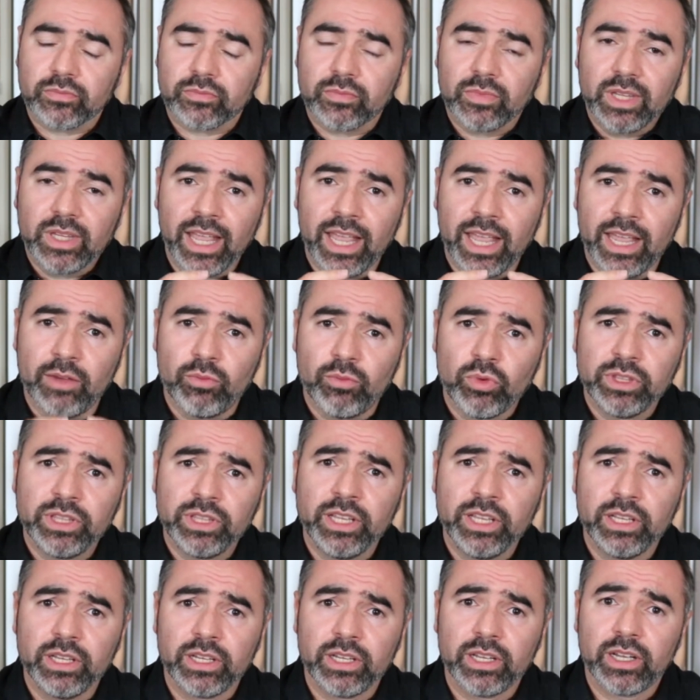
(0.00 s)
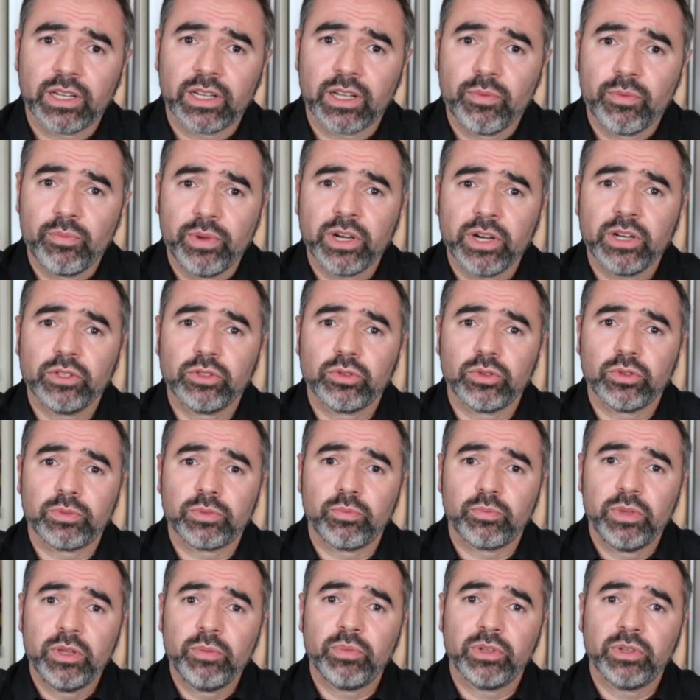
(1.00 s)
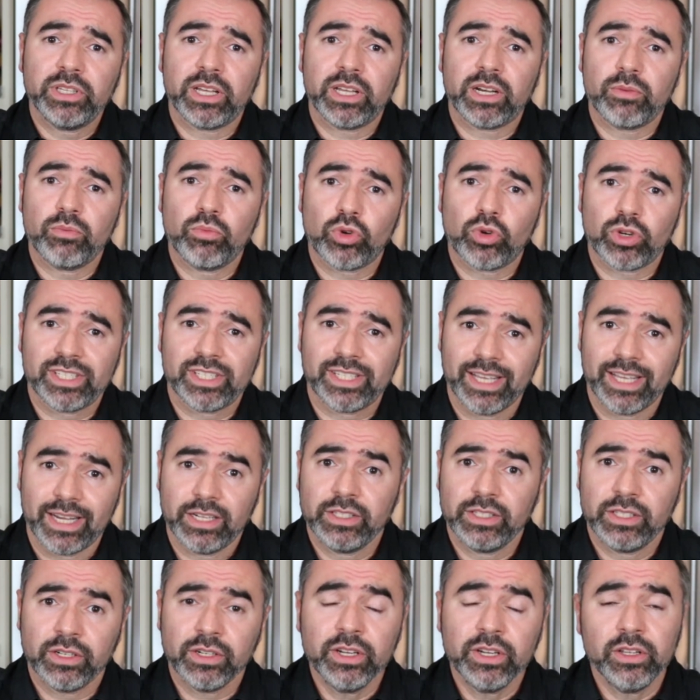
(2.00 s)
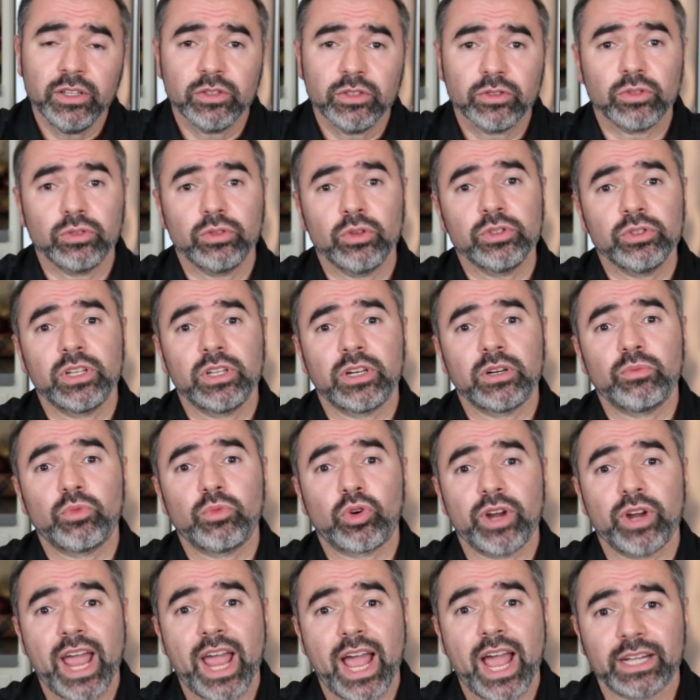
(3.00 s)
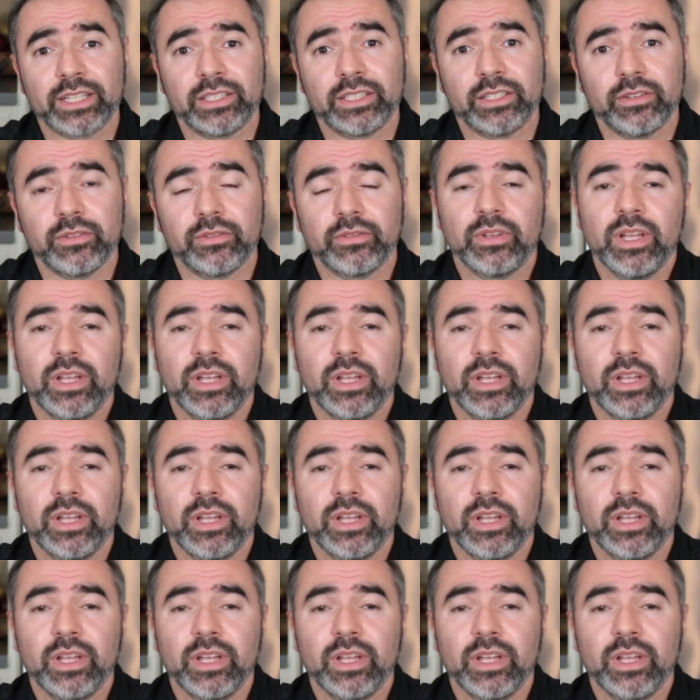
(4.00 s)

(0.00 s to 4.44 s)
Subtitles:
And what they compared to is people that are more sedentary to those that are more active.